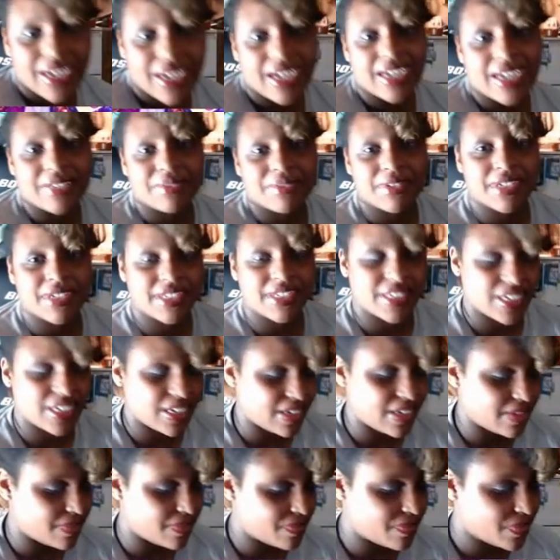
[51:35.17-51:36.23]
guys, we're going to
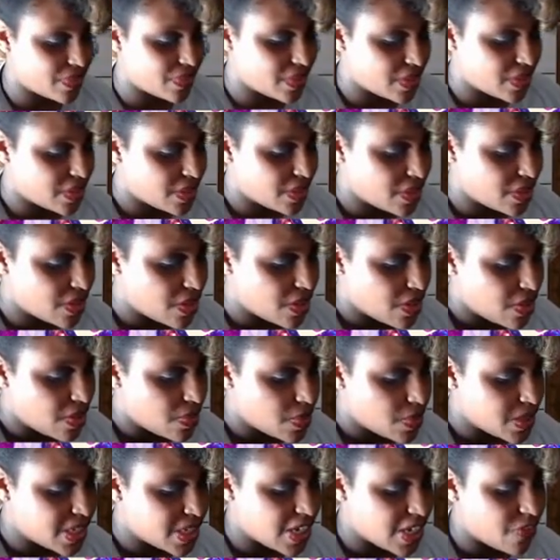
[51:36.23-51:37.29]
see
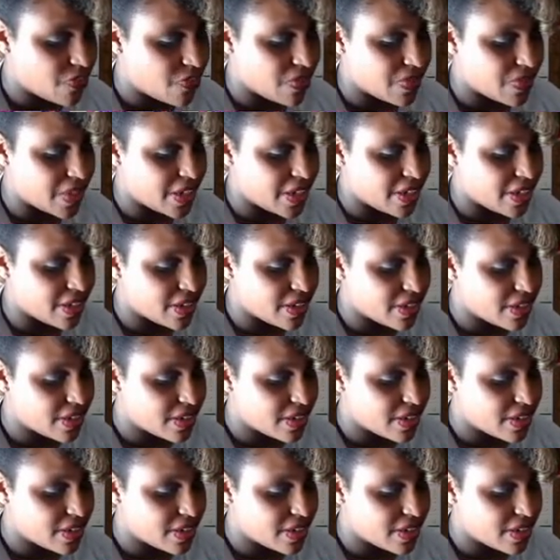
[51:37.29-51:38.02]
we'll see from there.